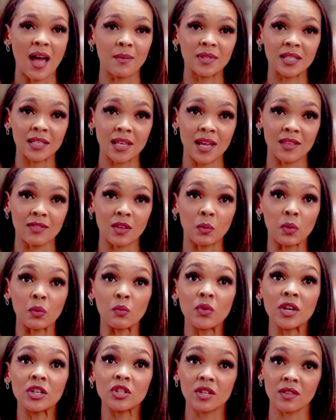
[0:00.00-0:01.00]
I'm scared that we're
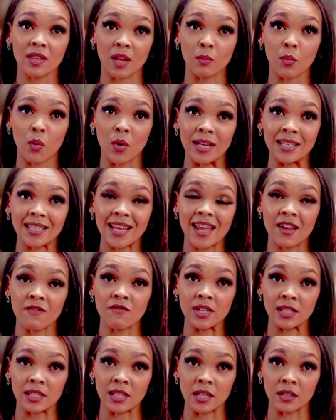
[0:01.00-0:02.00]
reaching that point
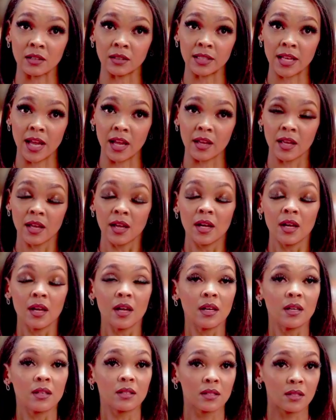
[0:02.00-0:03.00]
every single day.
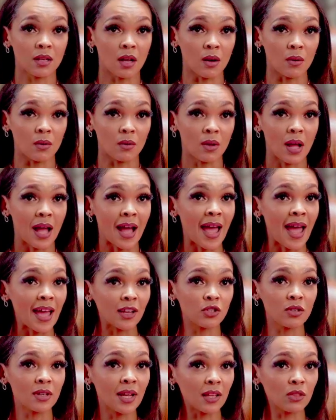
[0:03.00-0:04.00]
So I
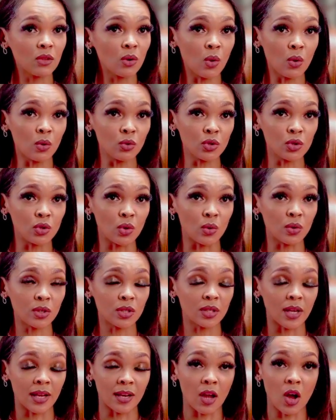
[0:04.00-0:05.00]
had to cut the call
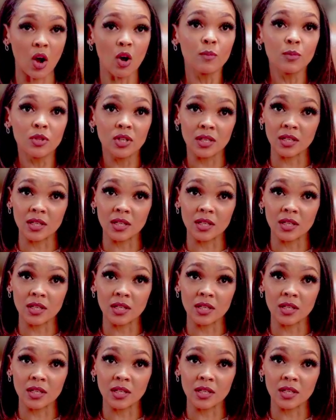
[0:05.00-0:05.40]
short and I hope she